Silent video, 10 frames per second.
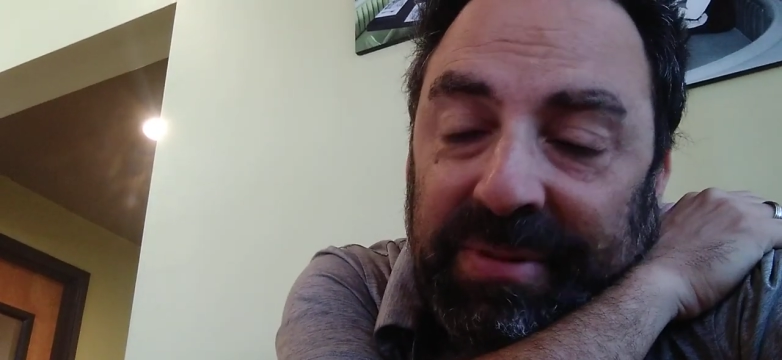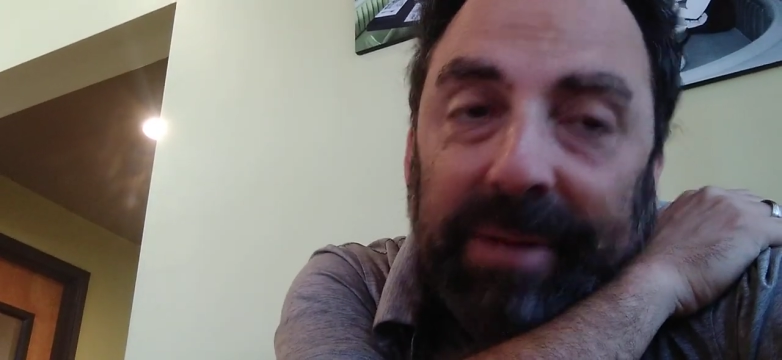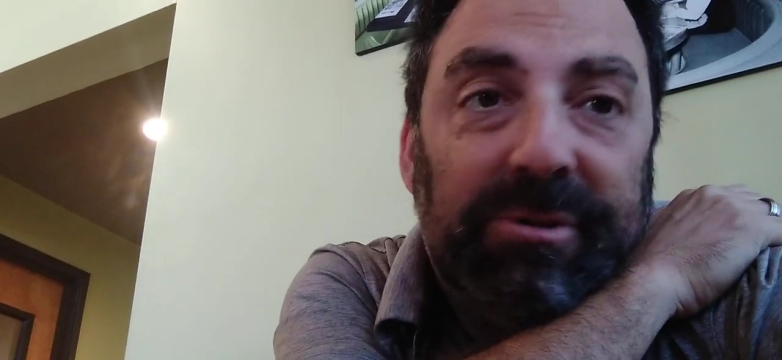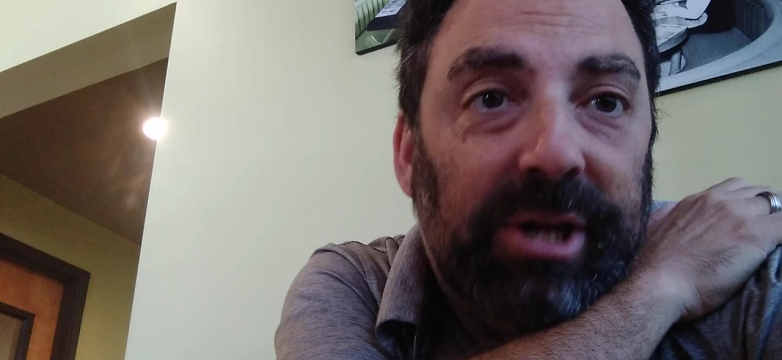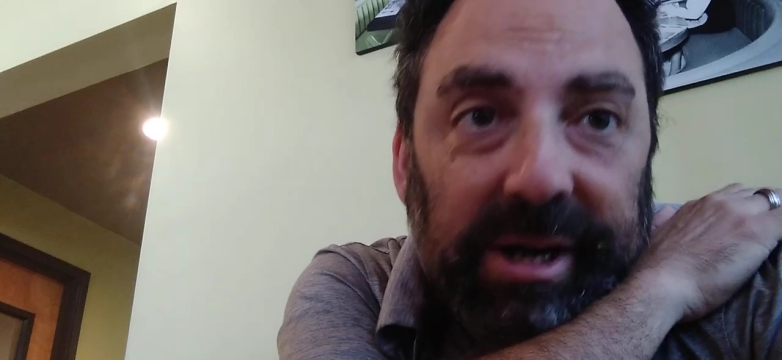
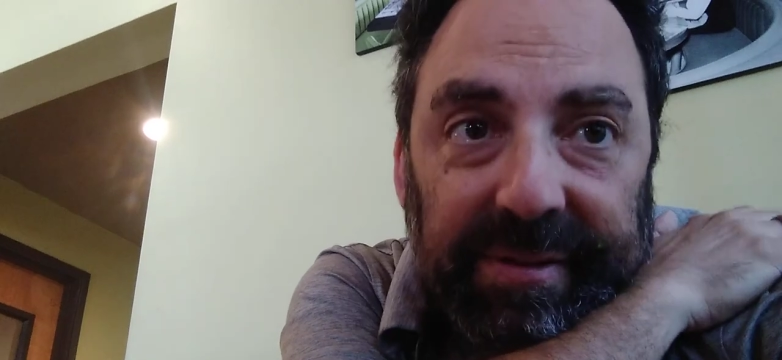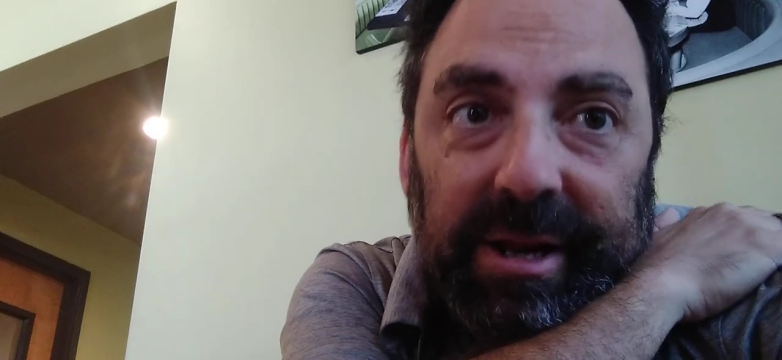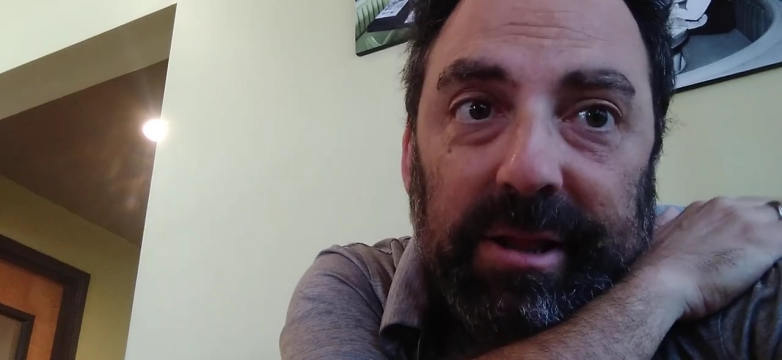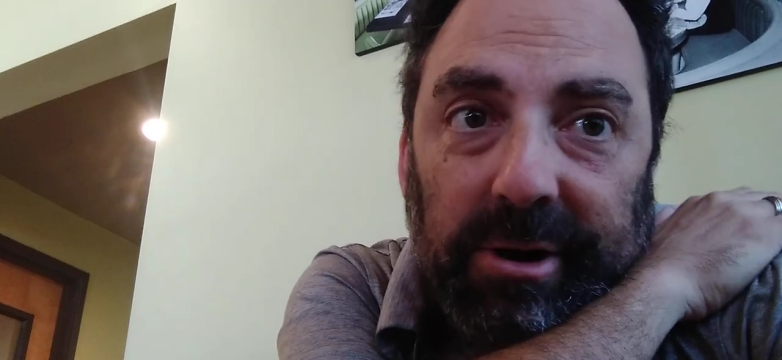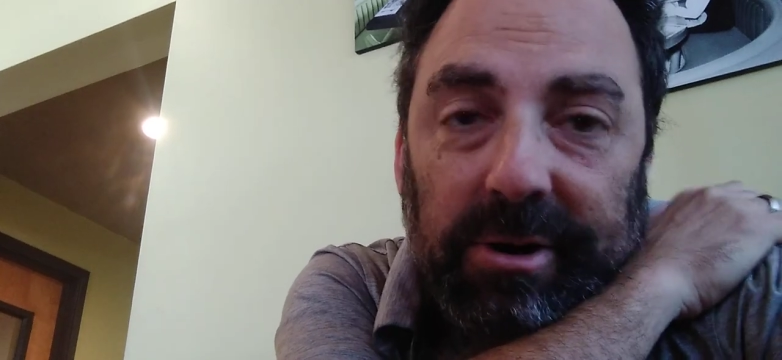I'm sorry that
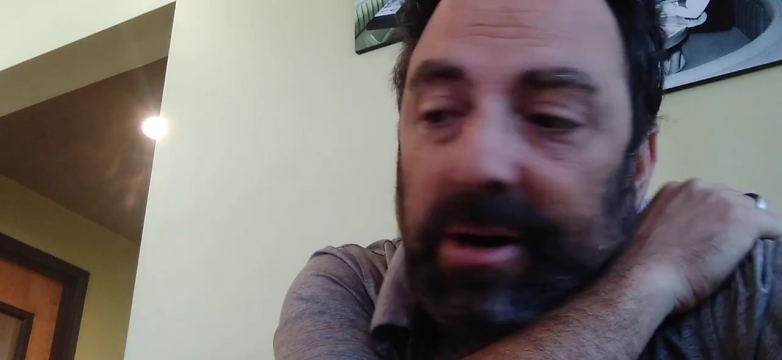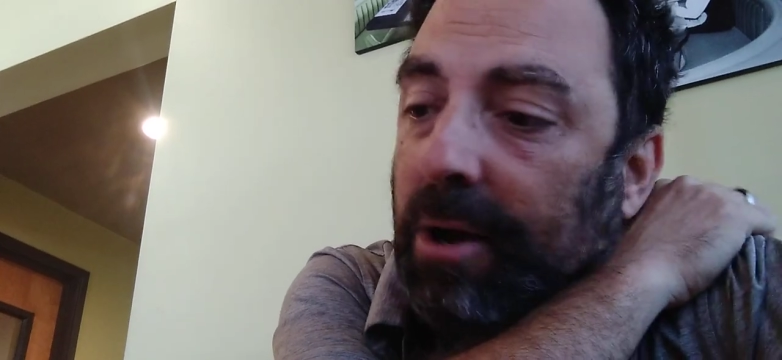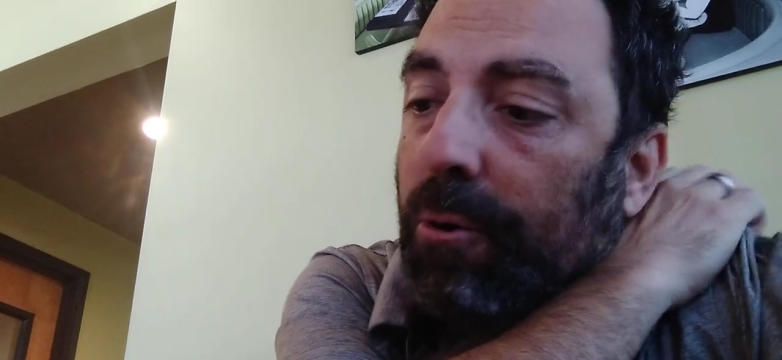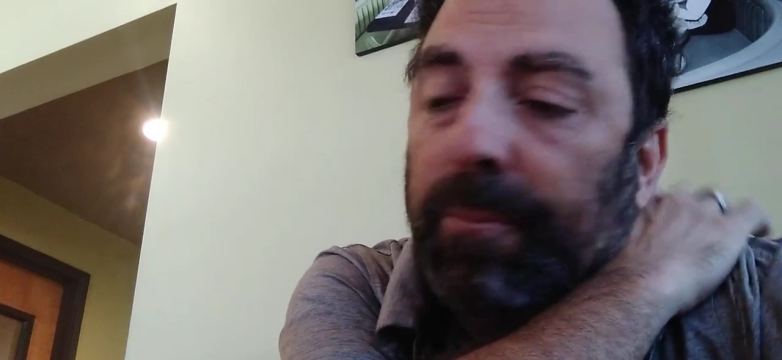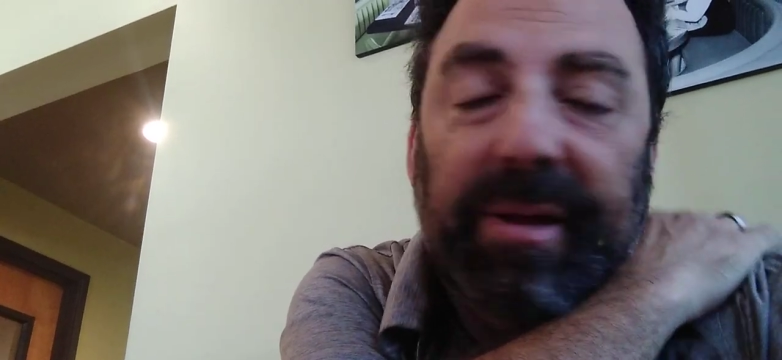he's hurt. I
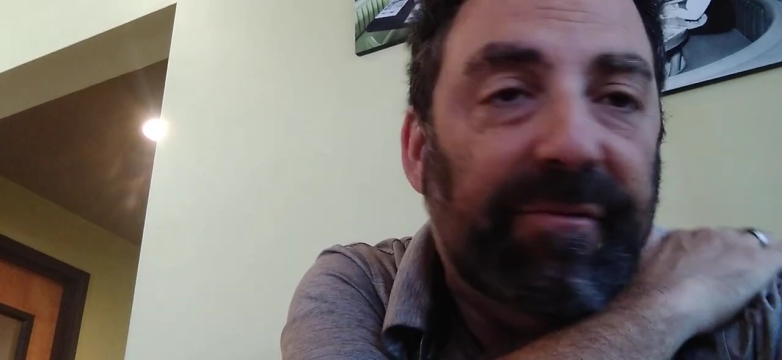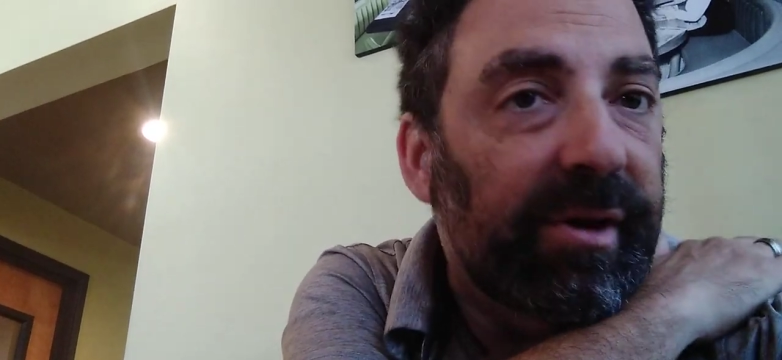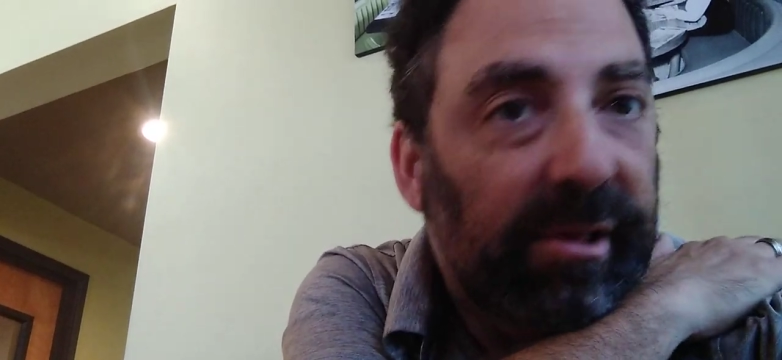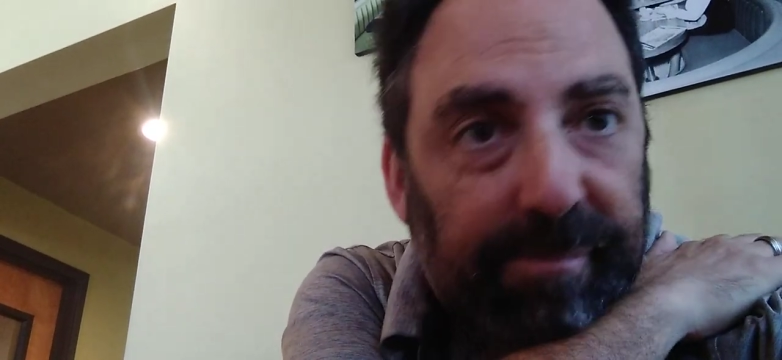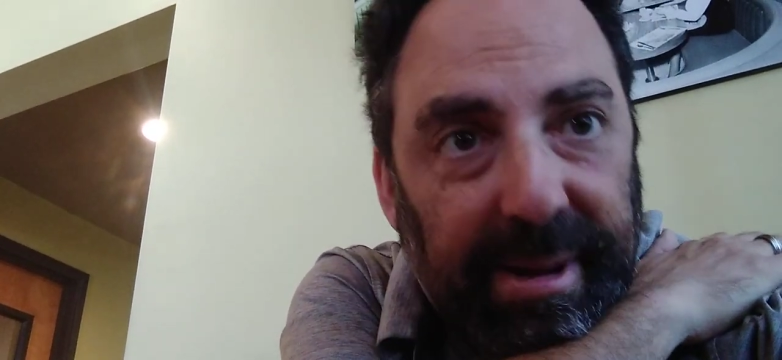hope he
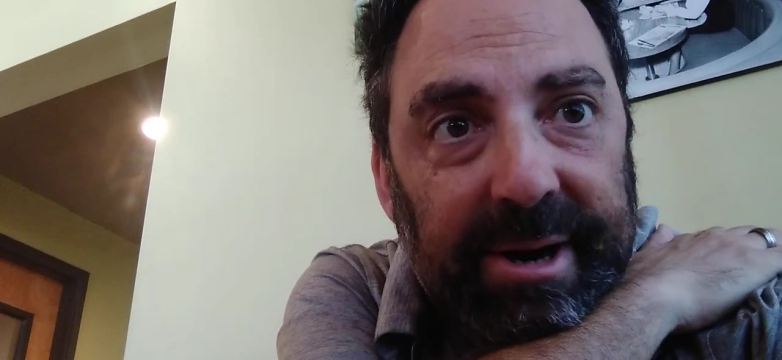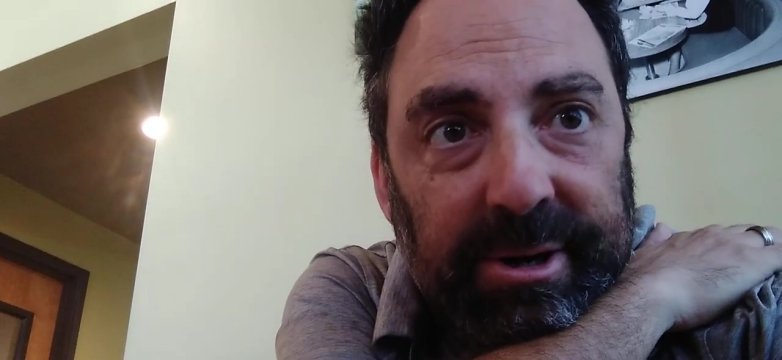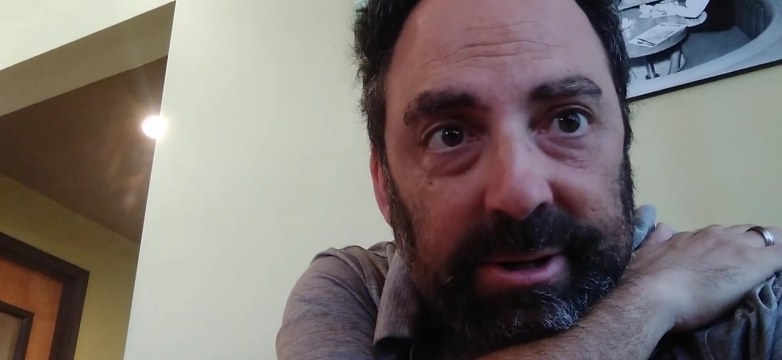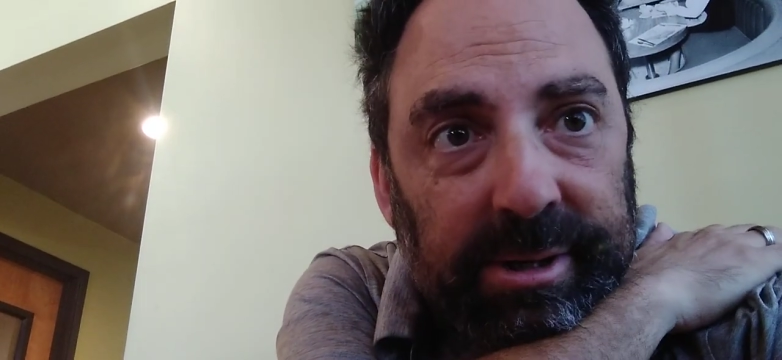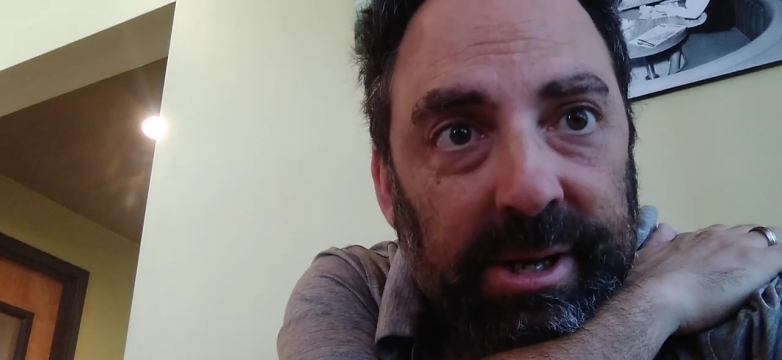feels better